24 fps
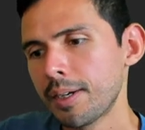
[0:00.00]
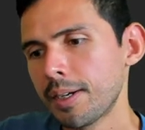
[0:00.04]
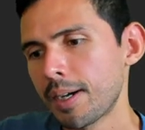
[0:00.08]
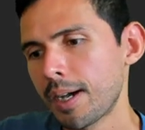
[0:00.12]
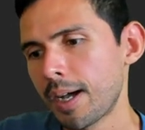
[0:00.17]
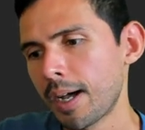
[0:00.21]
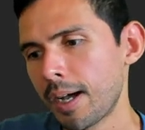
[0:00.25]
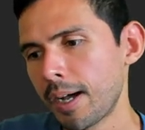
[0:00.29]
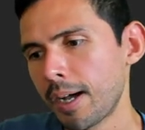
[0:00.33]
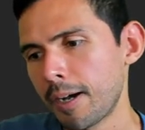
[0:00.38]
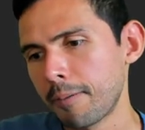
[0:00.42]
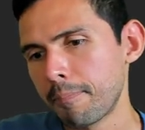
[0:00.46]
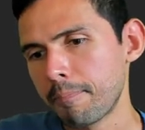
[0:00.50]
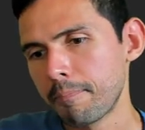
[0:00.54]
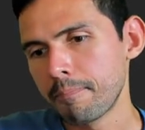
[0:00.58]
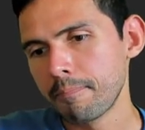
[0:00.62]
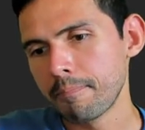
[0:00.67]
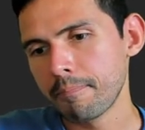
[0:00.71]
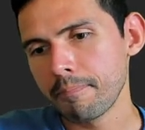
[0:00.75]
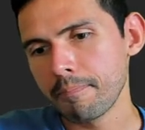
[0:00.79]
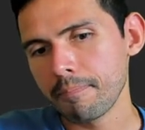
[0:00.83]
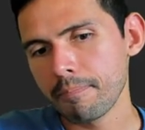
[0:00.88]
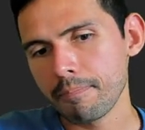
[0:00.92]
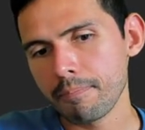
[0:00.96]

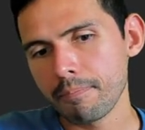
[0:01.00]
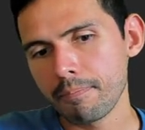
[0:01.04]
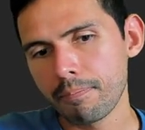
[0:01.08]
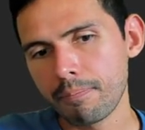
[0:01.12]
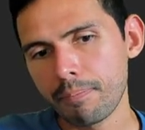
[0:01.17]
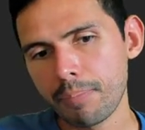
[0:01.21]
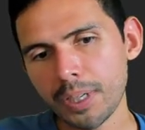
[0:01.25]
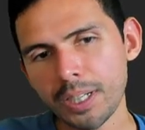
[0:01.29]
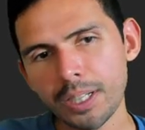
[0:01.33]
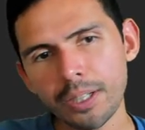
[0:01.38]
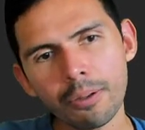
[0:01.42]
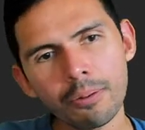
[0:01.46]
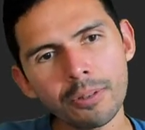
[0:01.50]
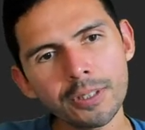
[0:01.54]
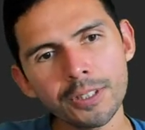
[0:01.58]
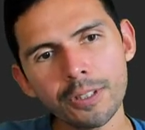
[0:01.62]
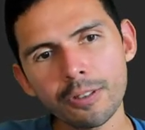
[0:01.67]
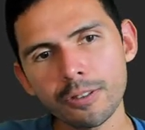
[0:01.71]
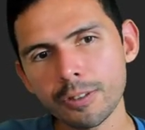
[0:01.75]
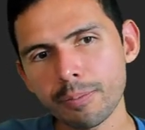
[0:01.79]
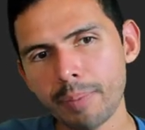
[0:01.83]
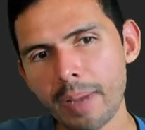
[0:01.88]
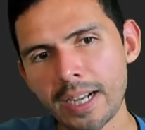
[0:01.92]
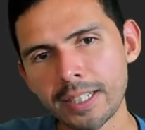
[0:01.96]
But it always
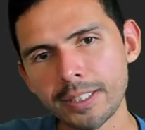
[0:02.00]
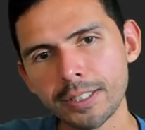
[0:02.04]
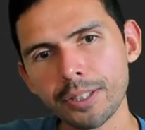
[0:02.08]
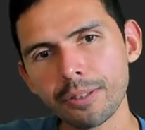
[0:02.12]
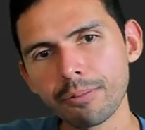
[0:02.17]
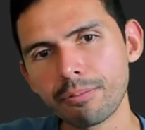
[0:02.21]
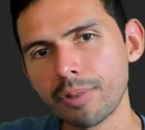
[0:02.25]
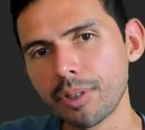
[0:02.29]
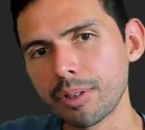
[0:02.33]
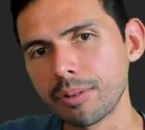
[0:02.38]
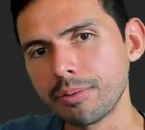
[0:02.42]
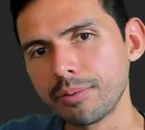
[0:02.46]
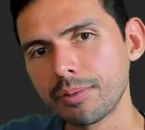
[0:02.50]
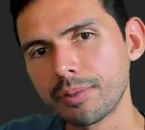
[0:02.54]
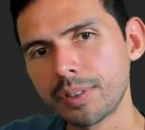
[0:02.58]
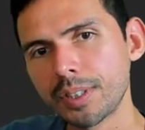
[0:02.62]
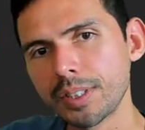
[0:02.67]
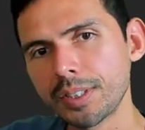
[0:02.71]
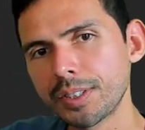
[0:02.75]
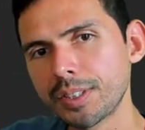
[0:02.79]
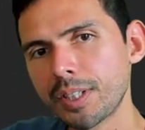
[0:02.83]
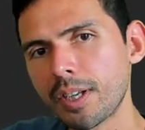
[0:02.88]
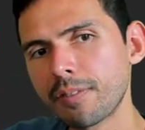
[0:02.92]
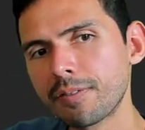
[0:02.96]
goes back to the root. The
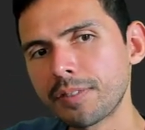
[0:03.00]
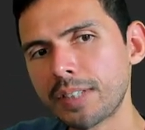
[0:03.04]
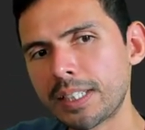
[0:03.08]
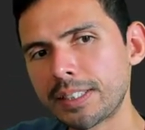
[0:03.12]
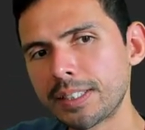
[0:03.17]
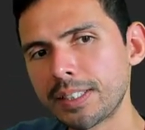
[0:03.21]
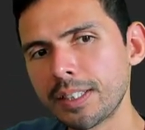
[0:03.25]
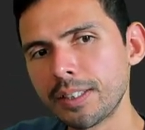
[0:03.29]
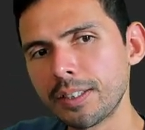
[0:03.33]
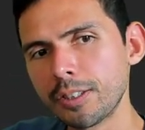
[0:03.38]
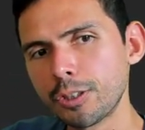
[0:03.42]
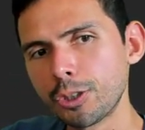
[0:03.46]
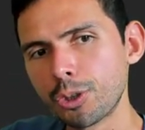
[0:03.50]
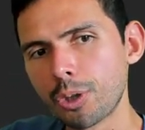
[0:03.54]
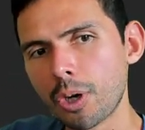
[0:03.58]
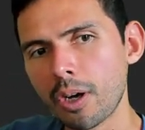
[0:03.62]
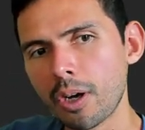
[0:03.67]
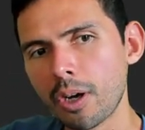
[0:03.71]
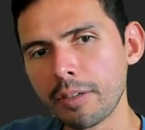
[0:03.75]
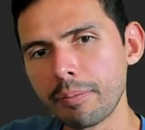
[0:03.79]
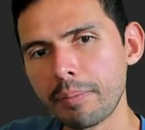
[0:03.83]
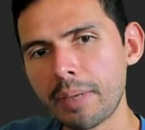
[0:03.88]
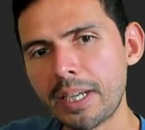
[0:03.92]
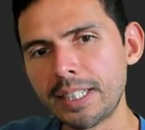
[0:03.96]
stuff that's in the
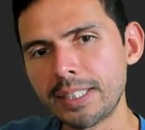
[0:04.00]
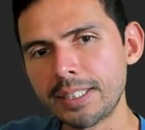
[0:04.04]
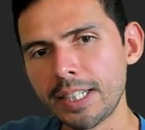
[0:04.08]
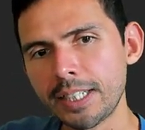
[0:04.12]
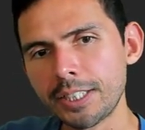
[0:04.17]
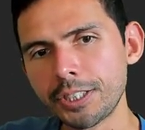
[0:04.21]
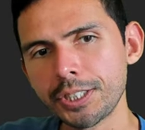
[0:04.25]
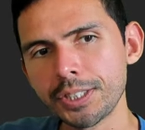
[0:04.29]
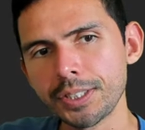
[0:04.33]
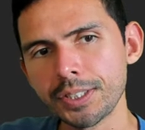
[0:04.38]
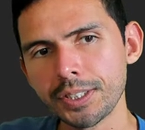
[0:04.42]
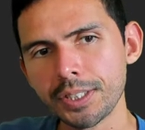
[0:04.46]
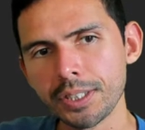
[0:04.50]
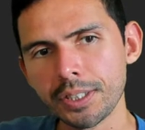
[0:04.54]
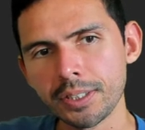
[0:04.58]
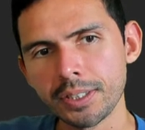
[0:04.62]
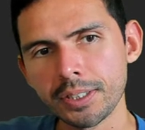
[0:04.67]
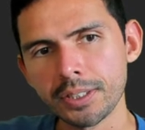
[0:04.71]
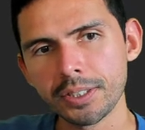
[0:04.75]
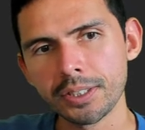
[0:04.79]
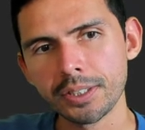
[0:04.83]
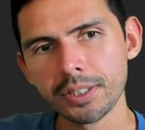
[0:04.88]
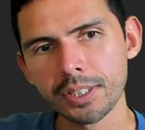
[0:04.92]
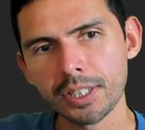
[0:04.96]
drawing meditation
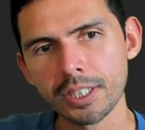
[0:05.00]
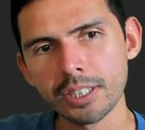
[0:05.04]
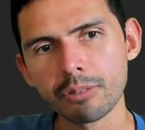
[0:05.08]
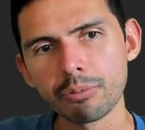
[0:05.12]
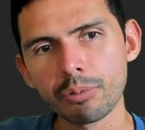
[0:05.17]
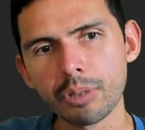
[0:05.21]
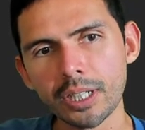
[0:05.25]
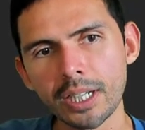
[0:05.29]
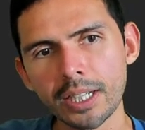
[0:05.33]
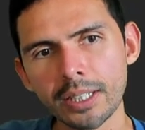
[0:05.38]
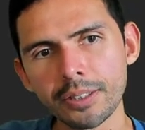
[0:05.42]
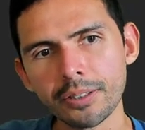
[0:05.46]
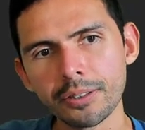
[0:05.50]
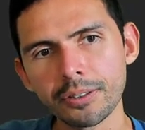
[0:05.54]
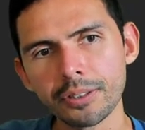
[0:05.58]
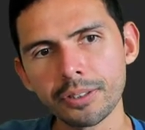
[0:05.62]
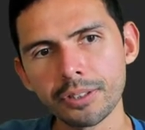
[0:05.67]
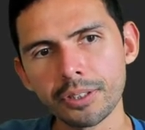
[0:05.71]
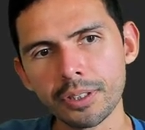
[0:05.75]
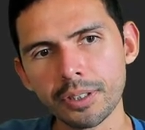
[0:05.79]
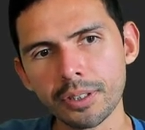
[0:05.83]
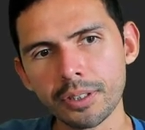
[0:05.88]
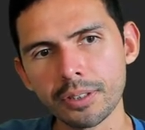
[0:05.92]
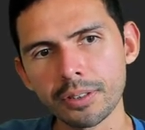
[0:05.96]
series is what I use
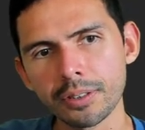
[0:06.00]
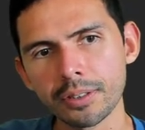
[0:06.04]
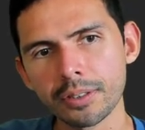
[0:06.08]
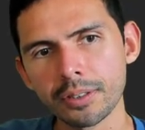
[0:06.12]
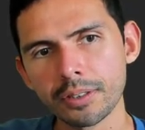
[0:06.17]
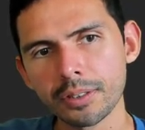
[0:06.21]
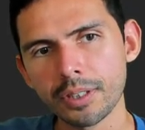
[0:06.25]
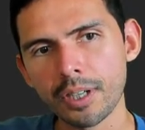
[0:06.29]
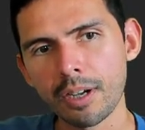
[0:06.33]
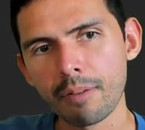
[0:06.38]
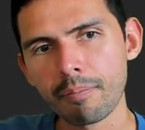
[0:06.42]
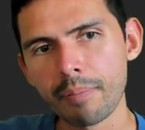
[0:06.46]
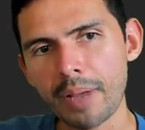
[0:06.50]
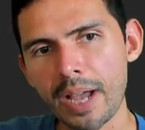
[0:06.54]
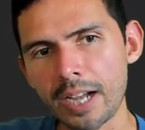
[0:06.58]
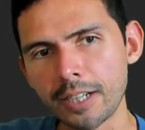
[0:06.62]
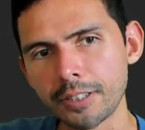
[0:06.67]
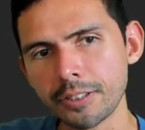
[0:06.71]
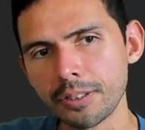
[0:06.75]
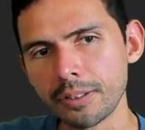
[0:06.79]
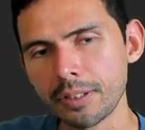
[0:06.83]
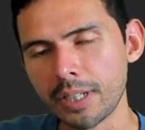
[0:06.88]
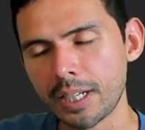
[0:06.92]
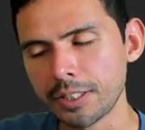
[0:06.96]
to come back
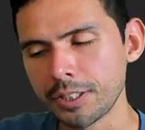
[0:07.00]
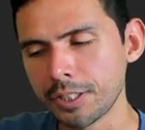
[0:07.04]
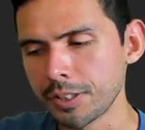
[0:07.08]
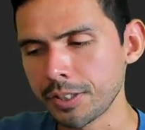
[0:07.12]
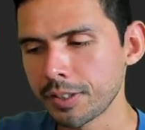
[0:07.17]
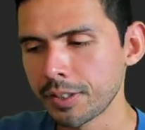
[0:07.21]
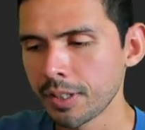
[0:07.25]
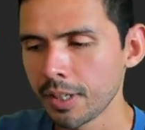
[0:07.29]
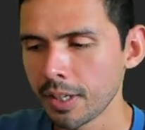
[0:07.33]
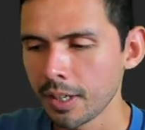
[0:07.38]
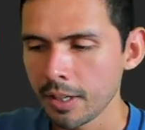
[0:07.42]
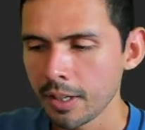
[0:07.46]
to. I just